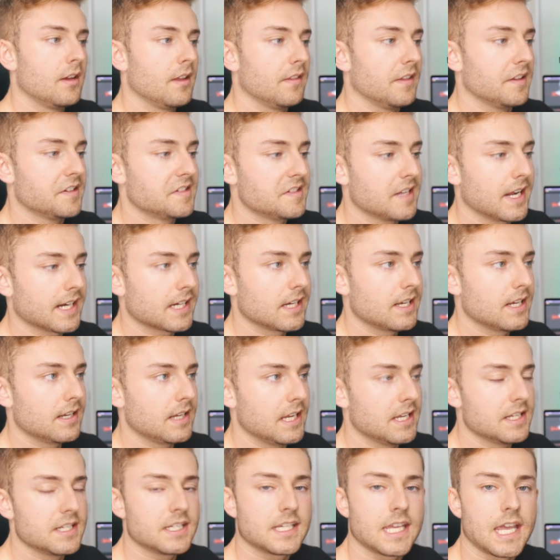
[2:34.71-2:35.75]
The second
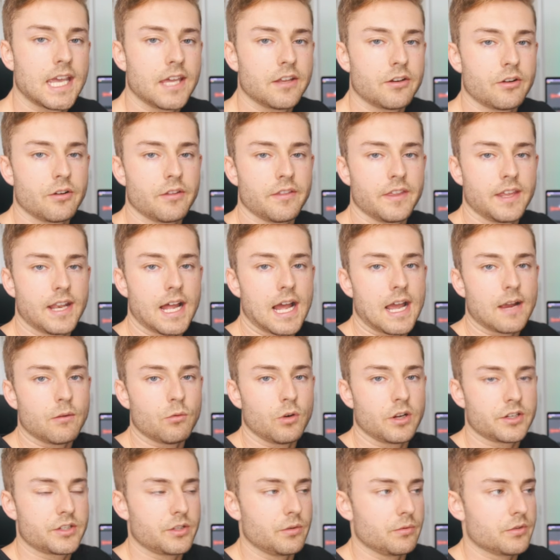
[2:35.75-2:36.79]
indicator that I
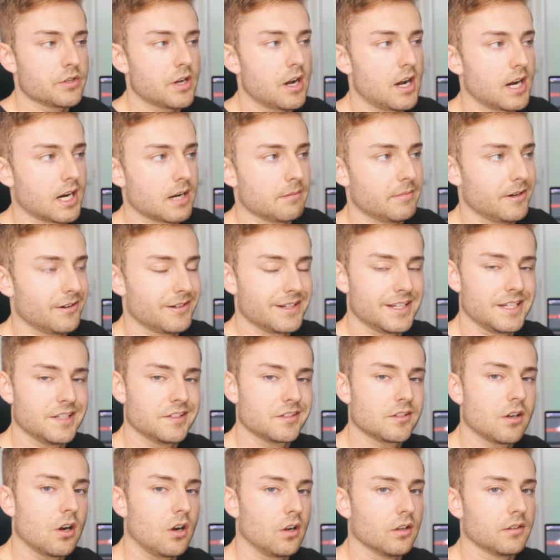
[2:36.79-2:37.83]
want to talk about is
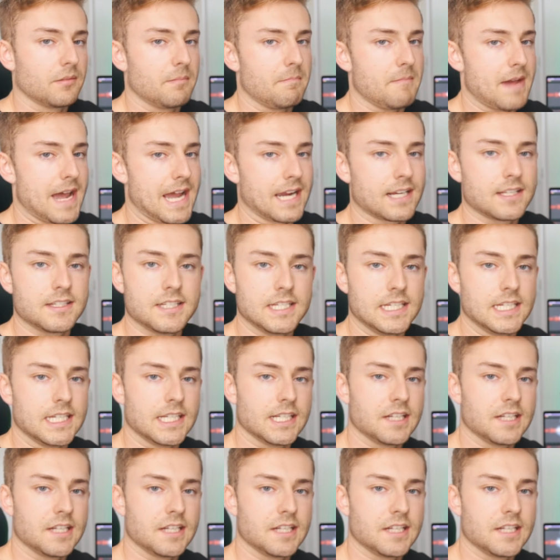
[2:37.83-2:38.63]
called MACD,